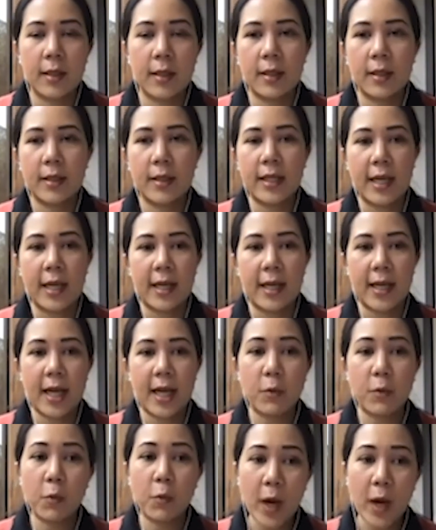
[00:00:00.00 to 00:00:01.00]
yeah and
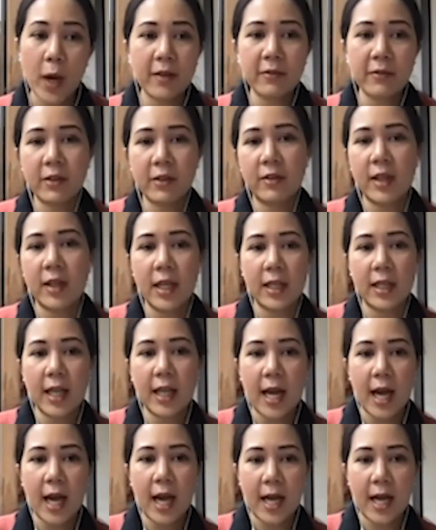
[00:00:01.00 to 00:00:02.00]
one of the things
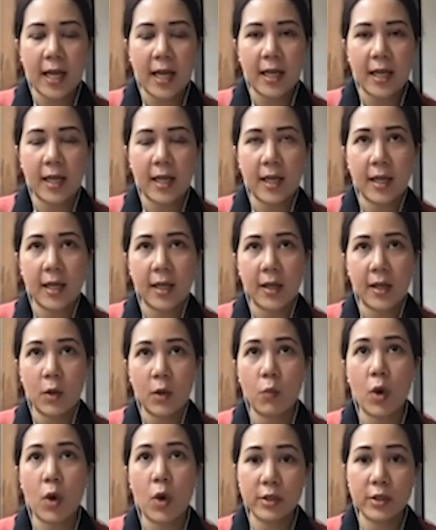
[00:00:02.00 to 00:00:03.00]
that i
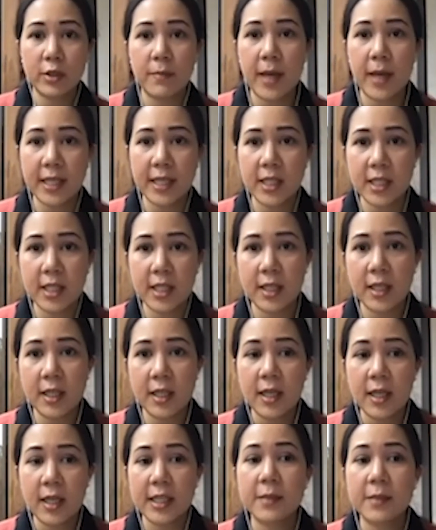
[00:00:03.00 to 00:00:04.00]
want to mention
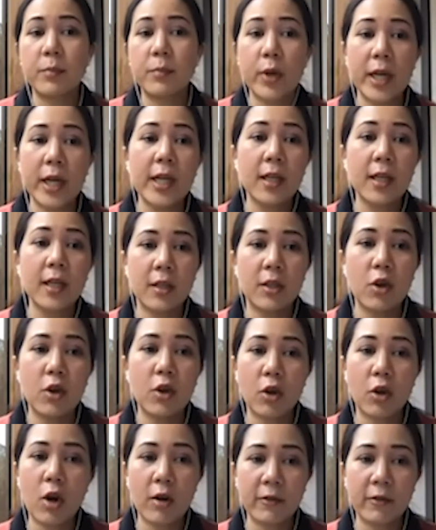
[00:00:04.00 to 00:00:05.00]
is bring your
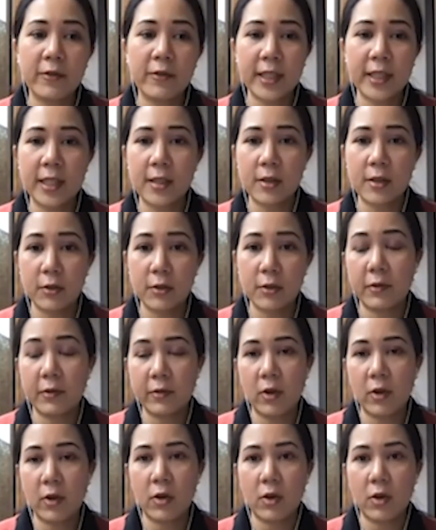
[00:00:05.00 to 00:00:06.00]
confidence to the
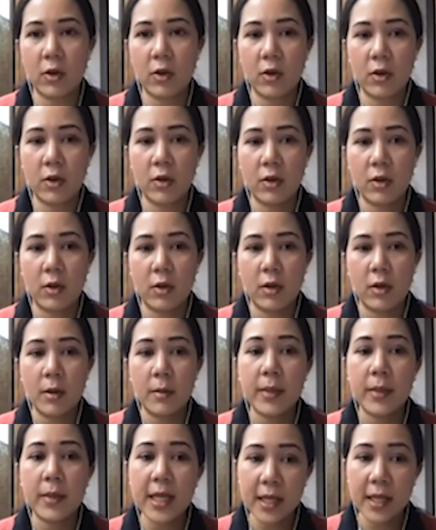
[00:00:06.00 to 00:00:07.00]
floor
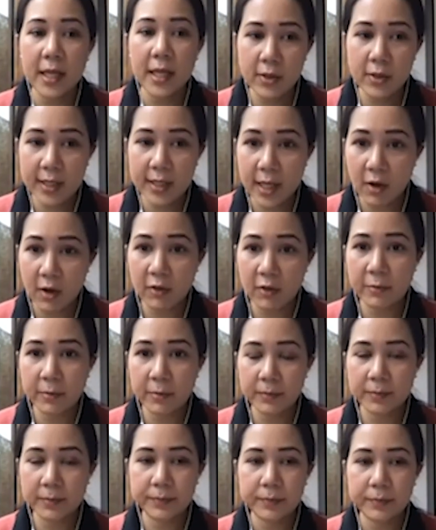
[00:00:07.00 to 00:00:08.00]
be yourself
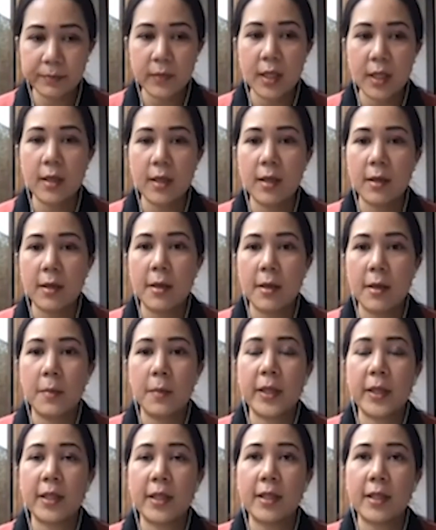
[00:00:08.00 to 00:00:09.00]

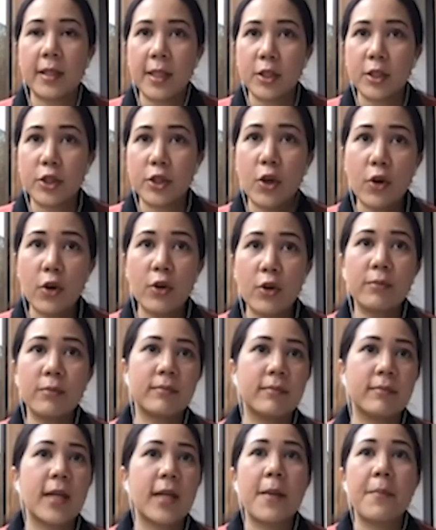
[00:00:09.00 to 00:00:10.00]
but show
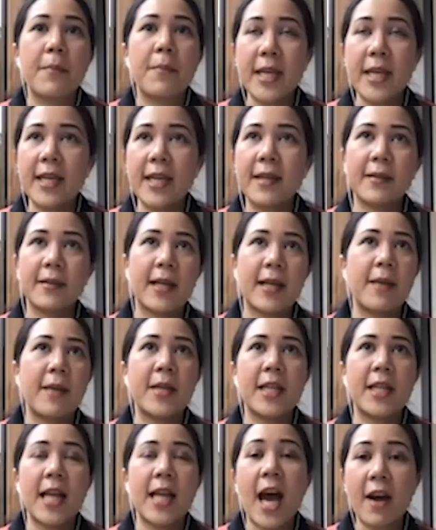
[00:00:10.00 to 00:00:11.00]
be i
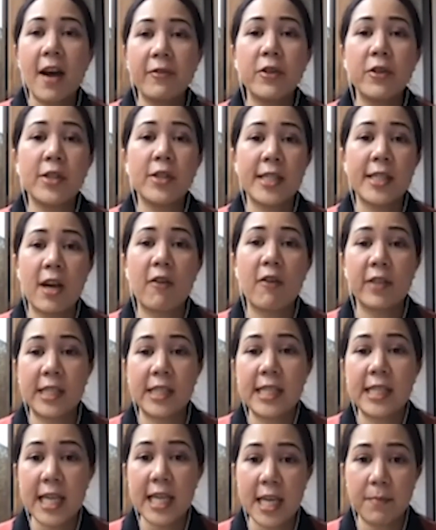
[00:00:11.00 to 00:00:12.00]
mean have your self
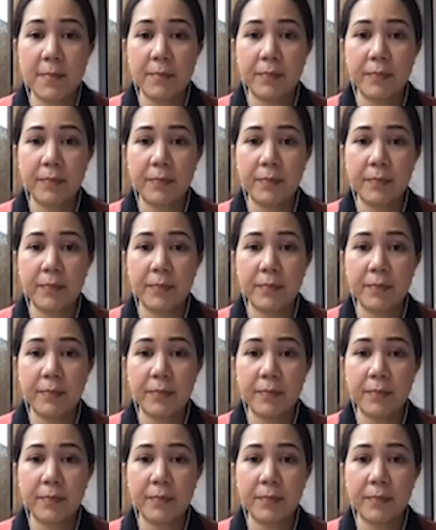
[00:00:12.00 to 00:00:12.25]
esteem